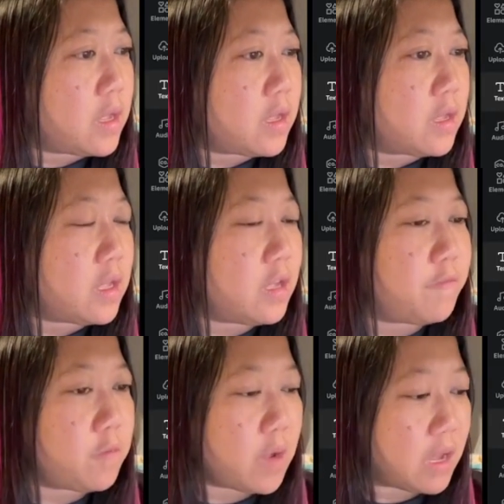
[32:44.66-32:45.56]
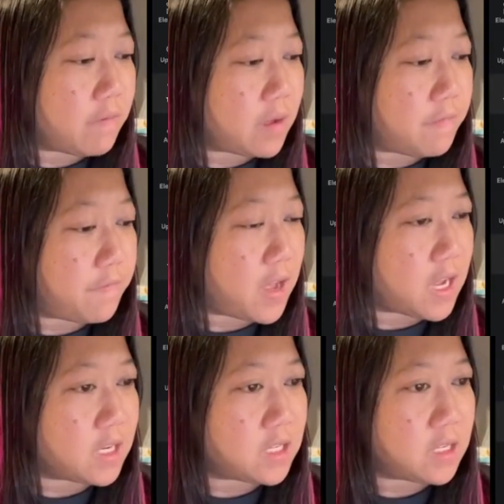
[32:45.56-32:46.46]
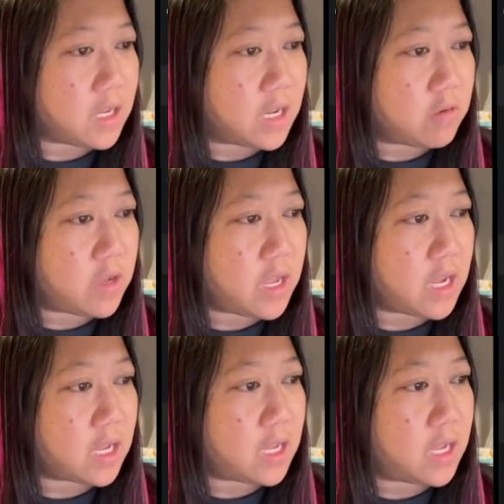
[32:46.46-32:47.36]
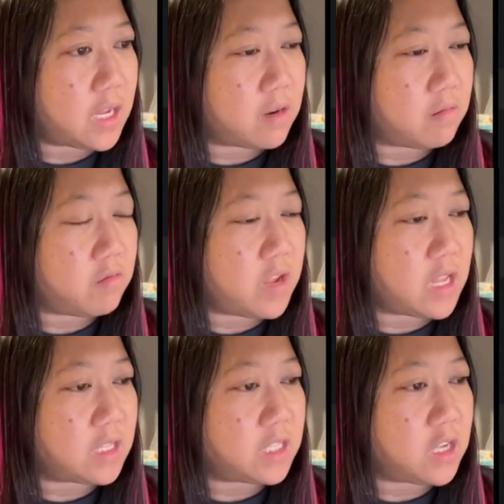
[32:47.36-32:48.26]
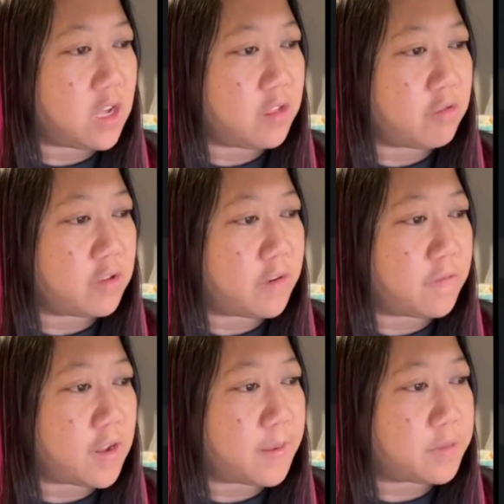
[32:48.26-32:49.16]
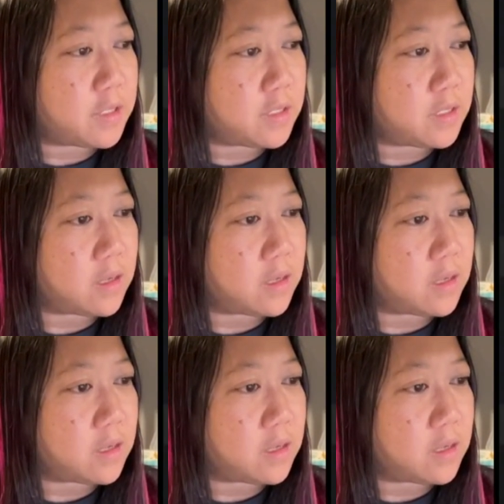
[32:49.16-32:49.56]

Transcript: if you have a font and you can't see all the really different options,